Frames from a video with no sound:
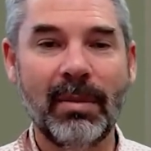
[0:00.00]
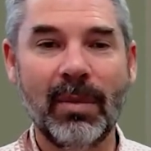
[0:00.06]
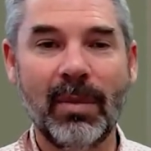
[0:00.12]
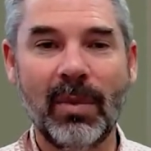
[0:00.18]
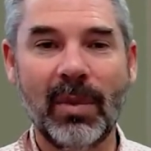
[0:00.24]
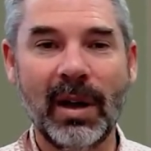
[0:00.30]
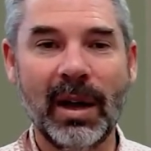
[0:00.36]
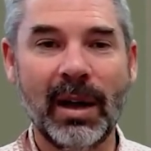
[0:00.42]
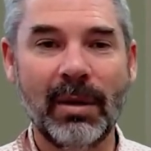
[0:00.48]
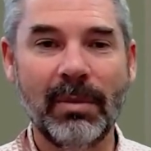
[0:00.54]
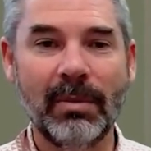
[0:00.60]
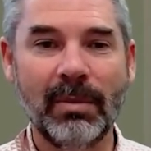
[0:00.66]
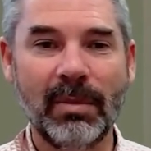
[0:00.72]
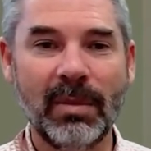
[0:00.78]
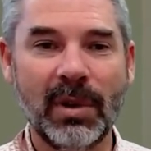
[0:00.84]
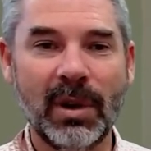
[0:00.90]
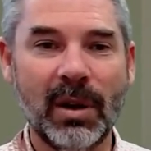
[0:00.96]

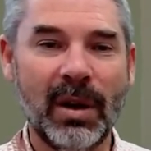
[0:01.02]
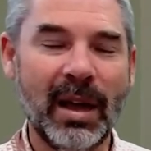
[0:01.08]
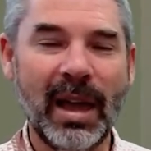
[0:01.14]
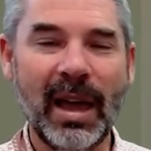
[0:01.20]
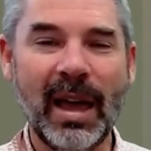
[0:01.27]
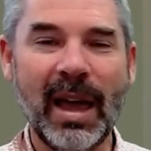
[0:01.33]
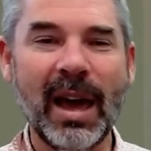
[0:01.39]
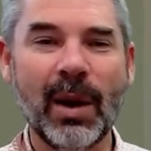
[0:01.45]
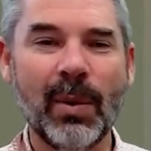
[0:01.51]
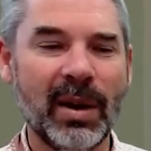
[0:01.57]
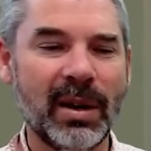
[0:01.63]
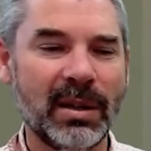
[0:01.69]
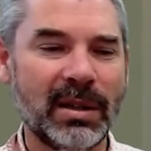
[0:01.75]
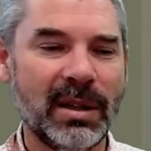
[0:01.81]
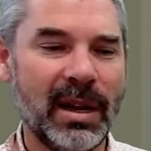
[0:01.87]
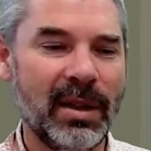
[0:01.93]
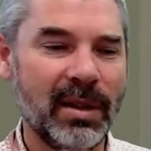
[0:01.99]
how to
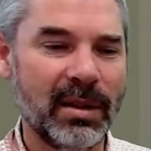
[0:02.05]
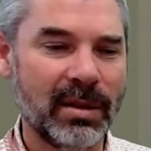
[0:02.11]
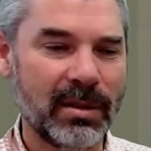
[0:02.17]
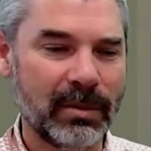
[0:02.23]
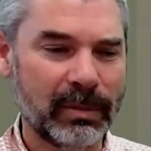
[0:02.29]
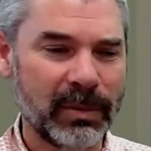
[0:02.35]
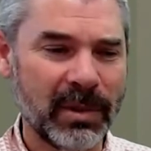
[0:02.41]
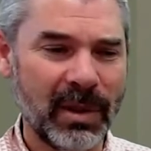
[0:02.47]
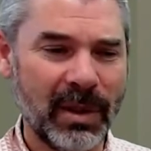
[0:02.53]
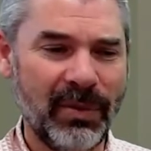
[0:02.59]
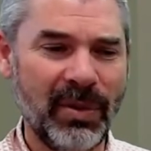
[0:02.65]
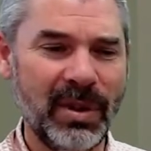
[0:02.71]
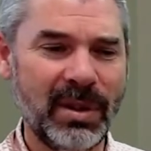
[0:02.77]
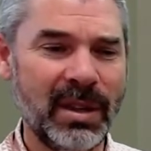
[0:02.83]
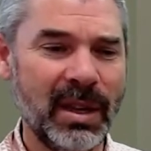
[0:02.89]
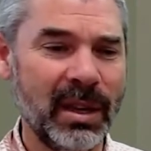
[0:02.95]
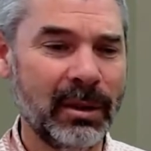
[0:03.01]
understand this. So the
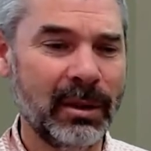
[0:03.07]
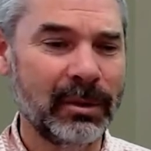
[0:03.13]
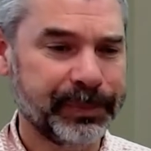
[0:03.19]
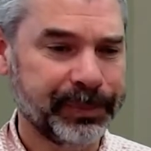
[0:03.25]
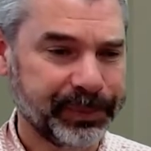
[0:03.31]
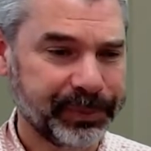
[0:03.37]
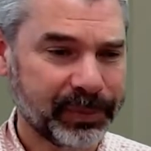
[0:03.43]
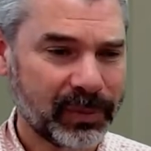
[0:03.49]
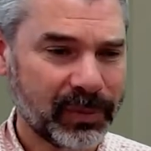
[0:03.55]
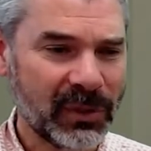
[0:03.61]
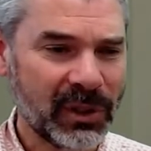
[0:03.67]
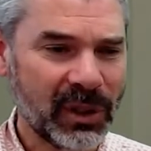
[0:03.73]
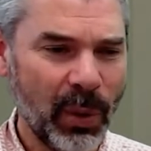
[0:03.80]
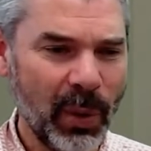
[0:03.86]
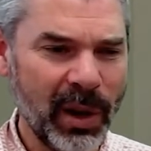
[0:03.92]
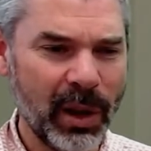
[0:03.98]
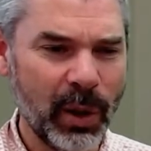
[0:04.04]
first thing,
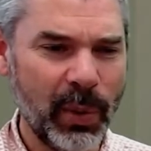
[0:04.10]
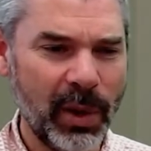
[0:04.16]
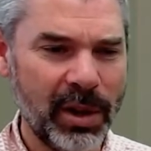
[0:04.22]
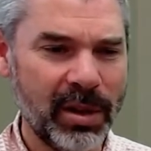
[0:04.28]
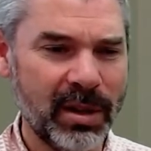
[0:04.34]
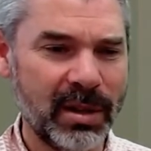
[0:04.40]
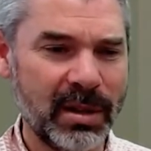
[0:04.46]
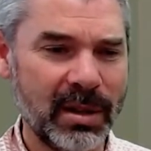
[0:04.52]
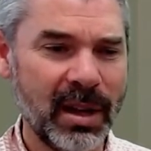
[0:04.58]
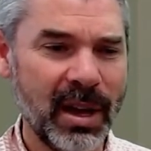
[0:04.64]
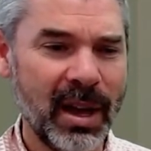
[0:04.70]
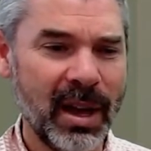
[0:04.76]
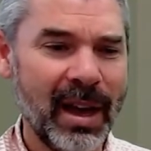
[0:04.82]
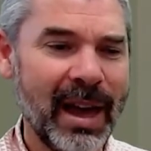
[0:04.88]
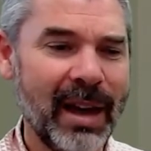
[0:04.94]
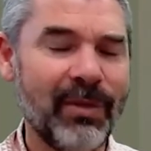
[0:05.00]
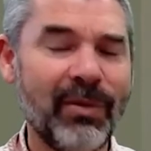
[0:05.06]
one of the questions is,
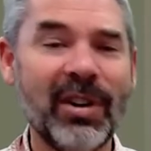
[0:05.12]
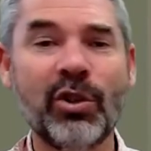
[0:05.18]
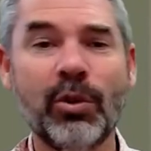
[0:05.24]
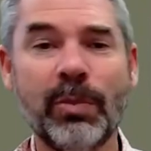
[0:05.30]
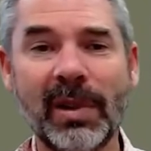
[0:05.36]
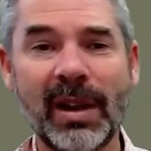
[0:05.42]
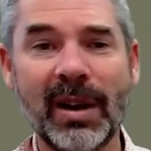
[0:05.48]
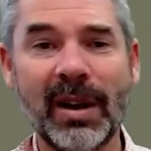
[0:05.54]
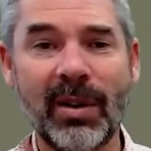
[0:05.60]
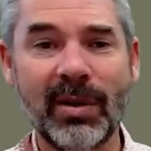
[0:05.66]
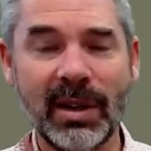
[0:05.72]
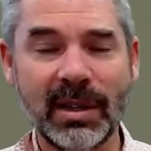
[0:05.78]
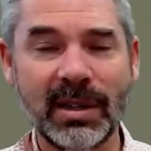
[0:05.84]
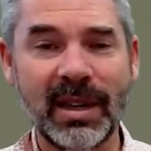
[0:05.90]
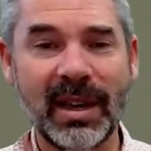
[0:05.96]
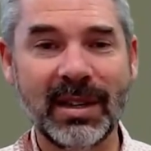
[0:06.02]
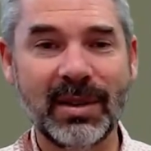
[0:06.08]
how vulnerable are
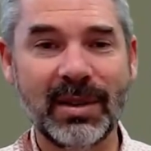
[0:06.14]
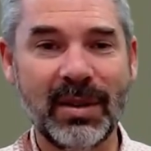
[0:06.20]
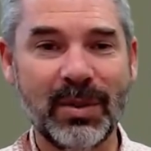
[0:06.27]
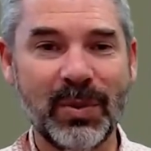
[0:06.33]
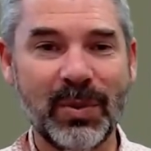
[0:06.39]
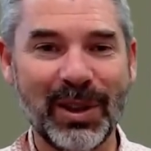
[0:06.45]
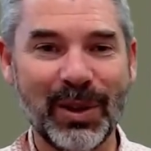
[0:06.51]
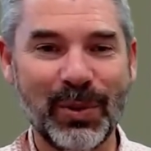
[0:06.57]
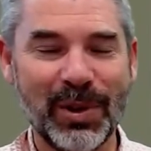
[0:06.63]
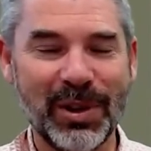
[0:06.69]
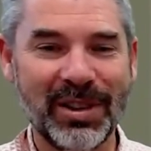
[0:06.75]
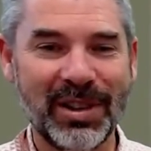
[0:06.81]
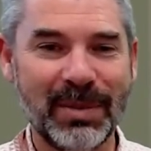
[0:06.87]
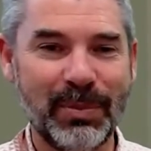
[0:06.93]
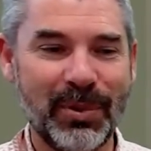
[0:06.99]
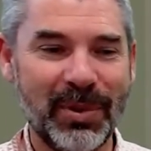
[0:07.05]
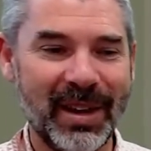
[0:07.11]
insects? So that's one of the questions
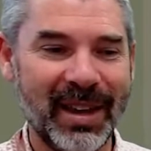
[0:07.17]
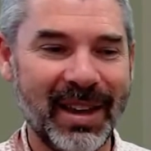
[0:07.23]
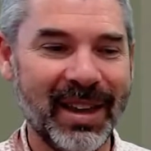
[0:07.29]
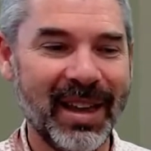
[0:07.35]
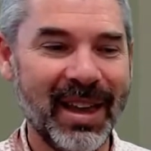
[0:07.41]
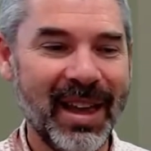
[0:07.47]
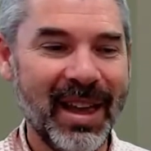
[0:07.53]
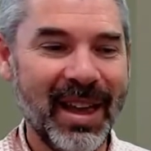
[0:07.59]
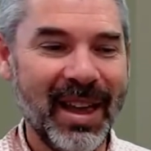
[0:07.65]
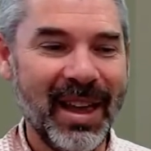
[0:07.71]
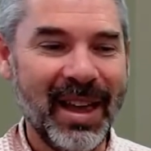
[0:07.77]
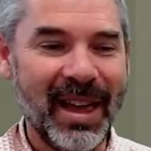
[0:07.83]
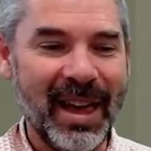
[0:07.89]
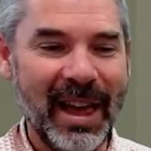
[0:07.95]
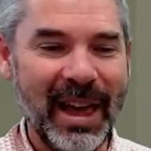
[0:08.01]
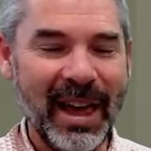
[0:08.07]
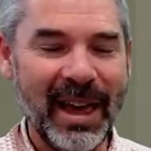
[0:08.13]
put here.
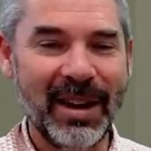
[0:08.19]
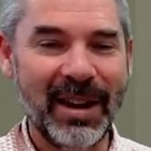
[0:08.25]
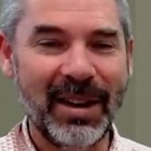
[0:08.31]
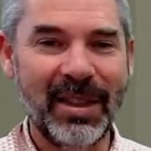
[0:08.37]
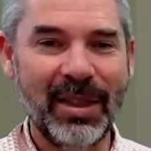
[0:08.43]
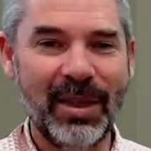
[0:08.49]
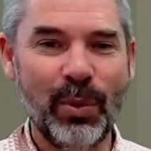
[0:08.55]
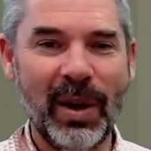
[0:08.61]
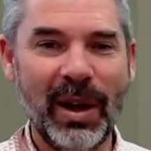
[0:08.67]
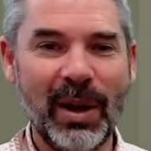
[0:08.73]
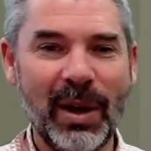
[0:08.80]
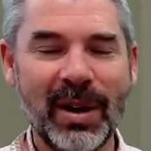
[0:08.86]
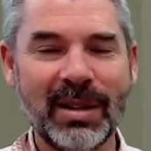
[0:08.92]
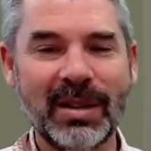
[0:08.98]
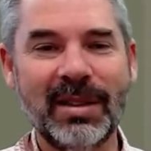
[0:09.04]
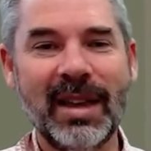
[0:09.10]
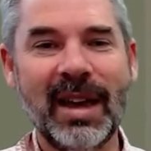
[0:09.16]
And the way to
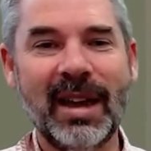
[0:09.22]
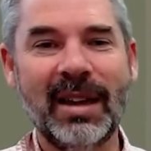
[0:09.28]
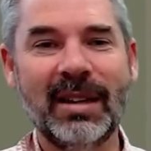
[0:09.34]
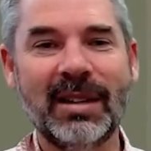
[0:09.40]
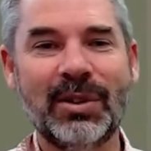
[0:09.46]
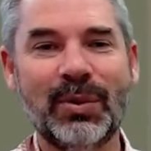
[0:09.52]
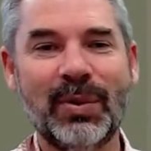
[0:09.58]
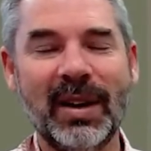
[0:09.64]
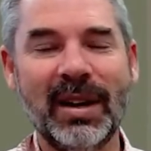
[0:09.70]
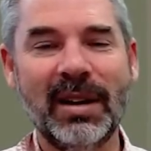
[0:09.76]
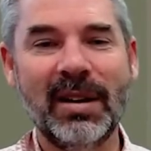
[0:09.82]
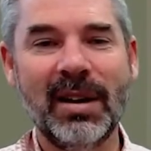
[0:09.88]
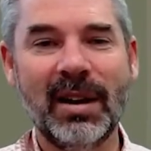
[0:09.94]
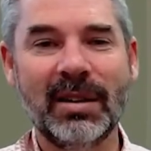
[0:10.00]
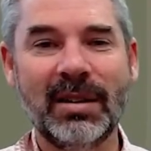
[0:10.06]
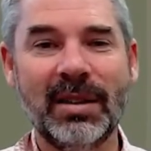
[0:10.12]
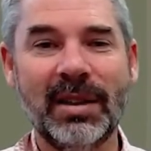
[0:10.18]
answer that is to
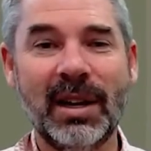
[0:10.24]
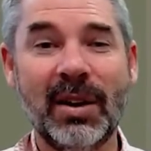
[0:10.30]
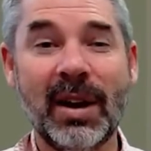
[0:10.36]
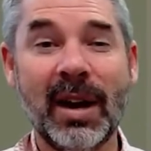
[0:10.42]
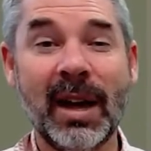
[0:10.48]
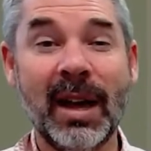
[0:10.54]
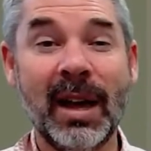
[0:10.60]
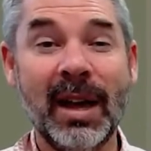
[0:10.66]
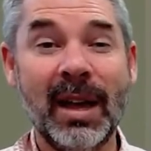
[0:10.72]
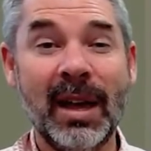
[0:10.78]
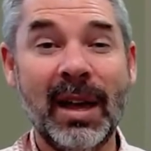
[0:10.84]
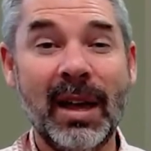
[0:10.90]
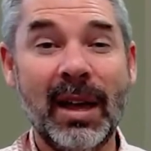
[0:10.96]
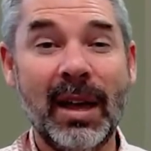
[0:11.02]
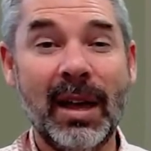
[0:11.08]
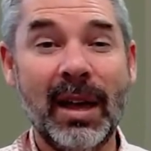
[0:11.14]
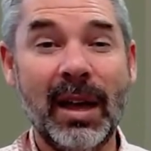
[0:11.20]
recognize that there are
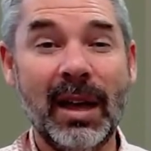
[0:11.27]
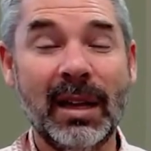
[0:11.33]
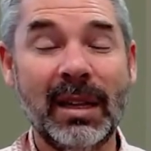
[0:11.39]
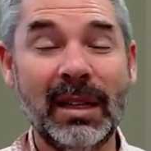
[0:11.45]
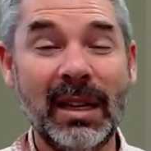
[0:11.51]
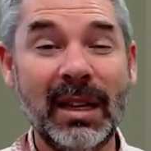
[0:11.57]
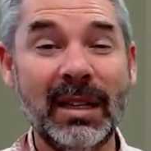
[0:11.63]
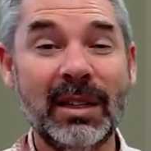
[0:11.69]
at least